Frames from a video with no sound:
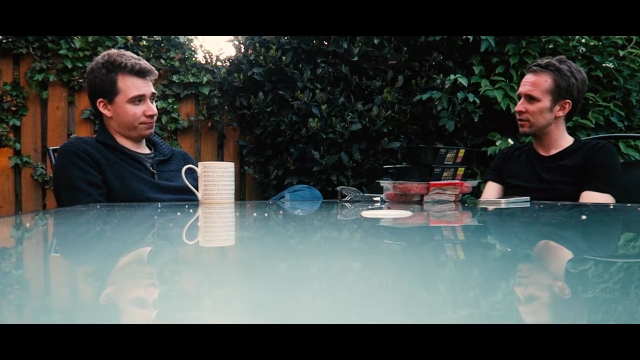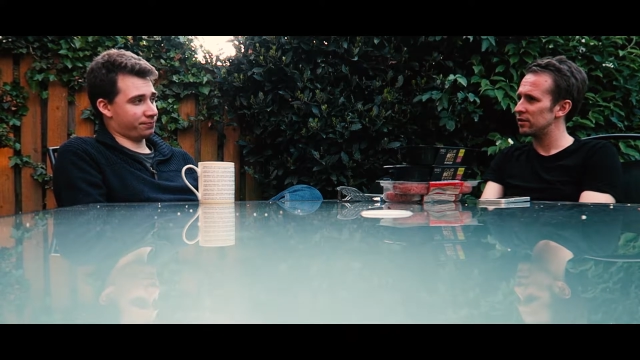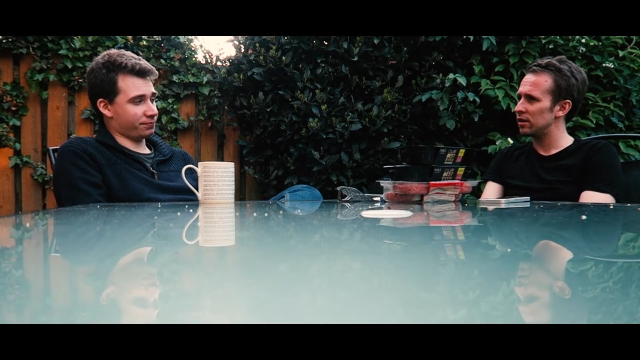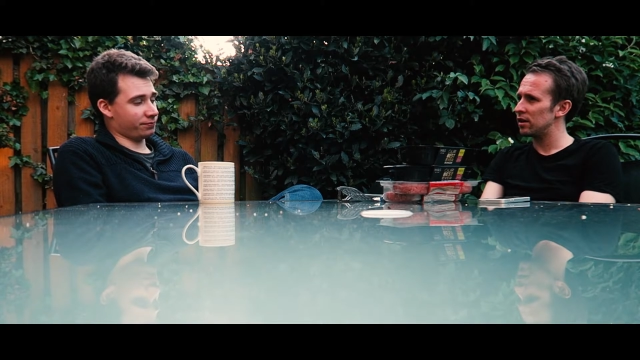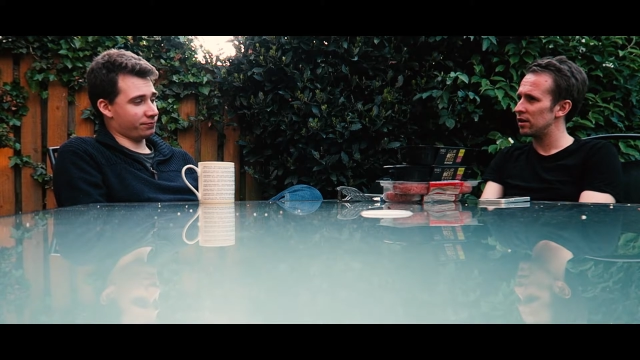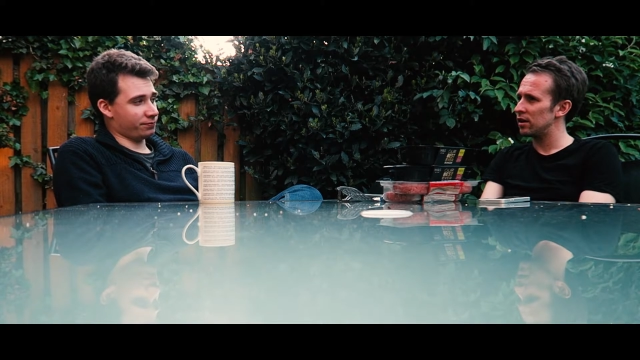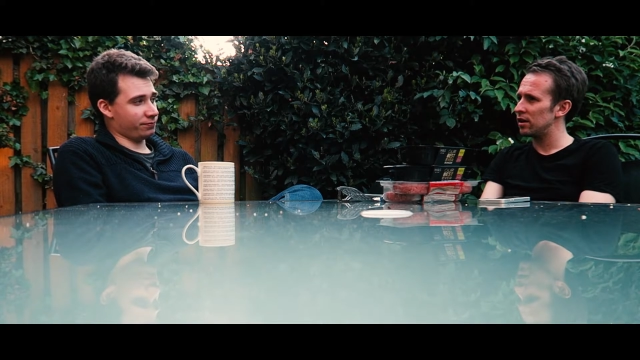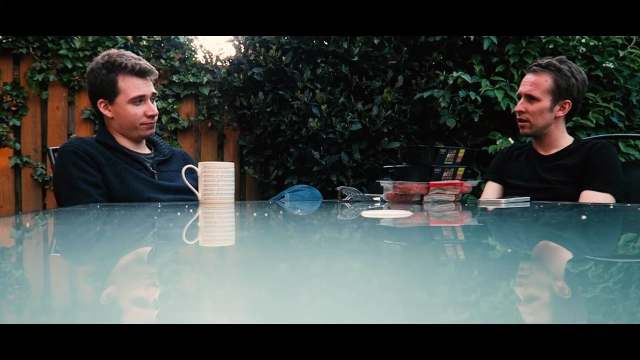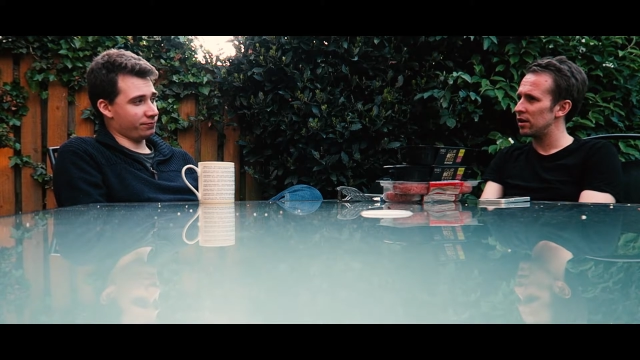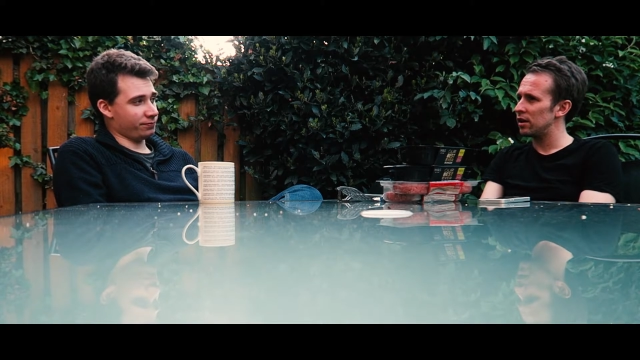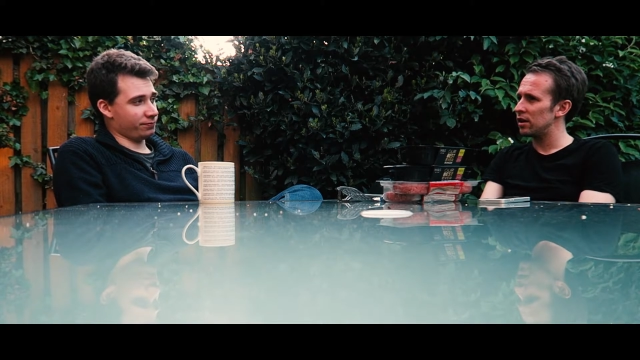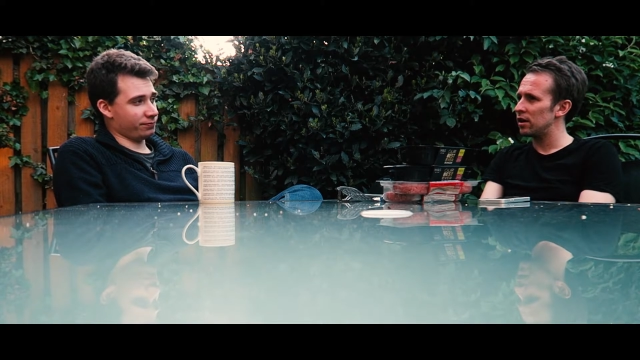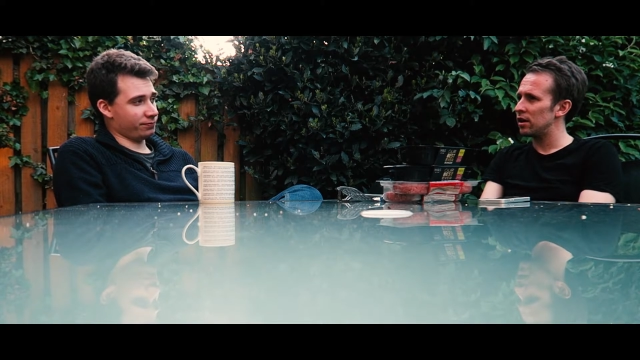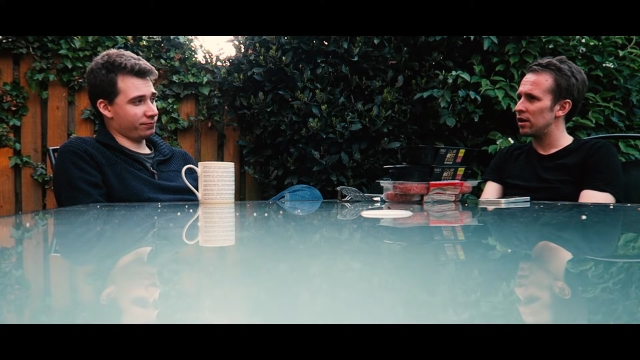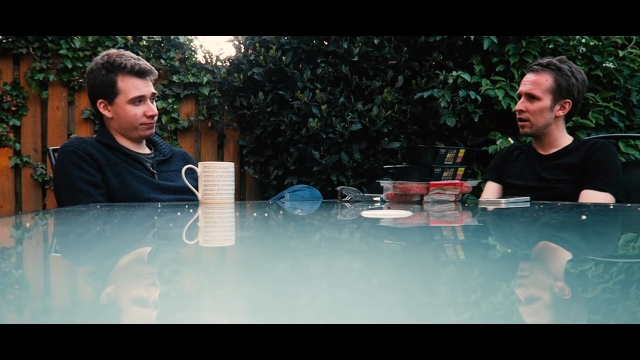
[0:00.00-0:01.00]

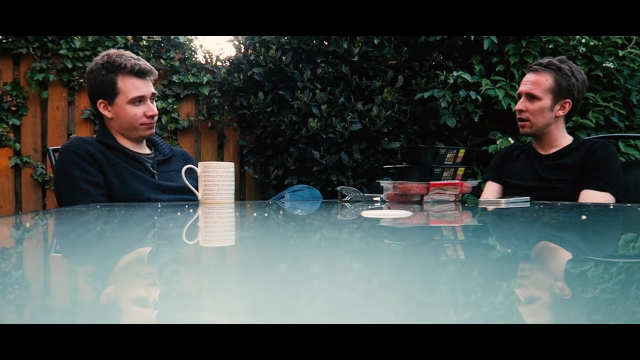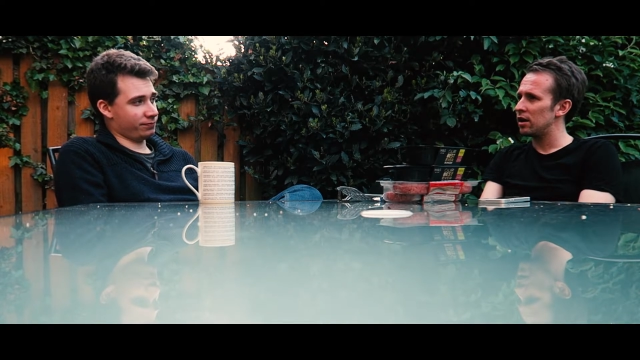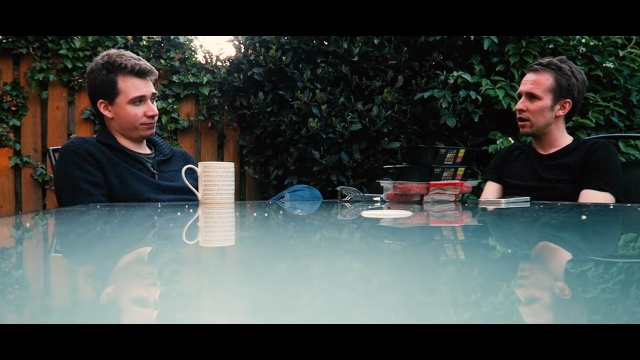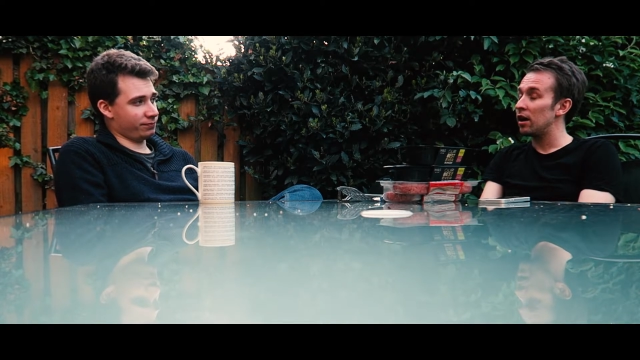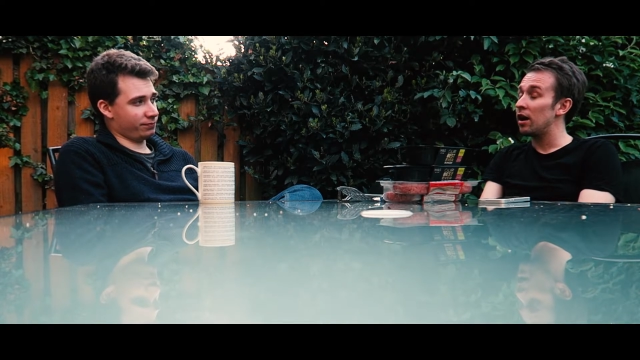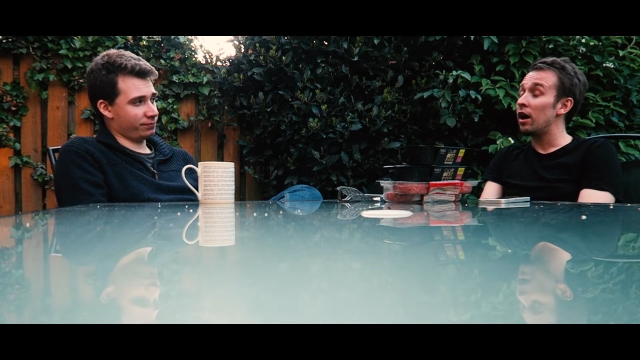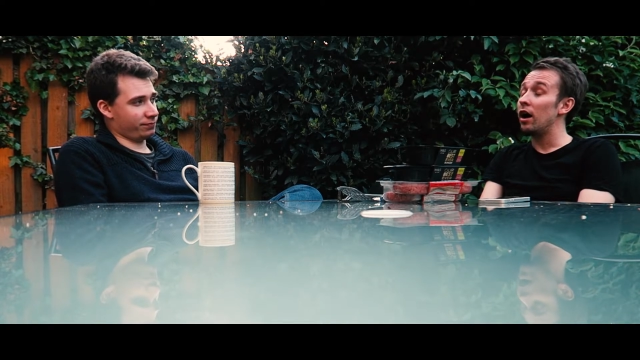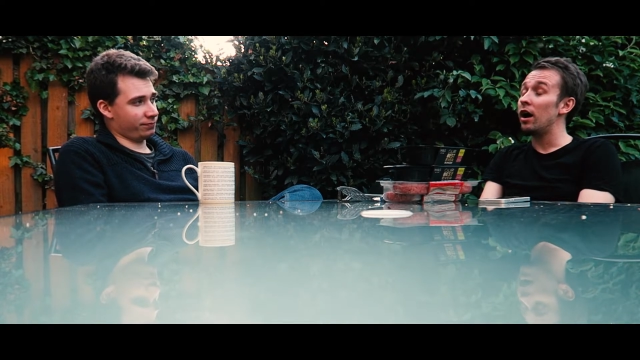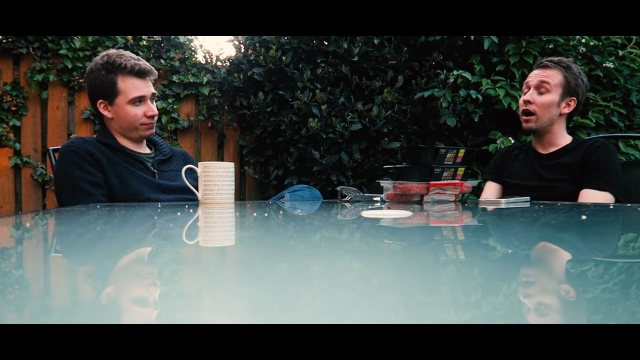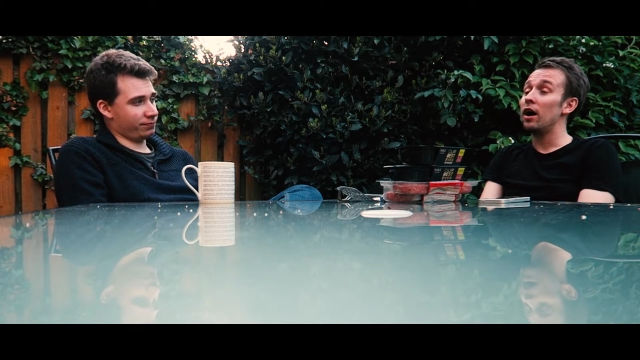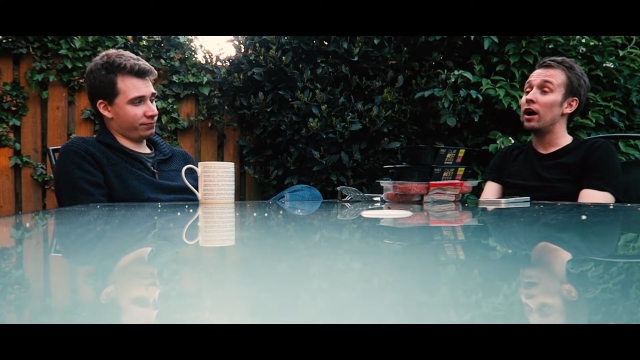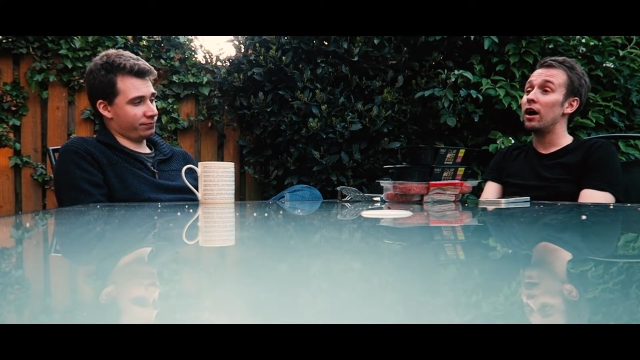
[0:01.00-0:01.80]
(silence)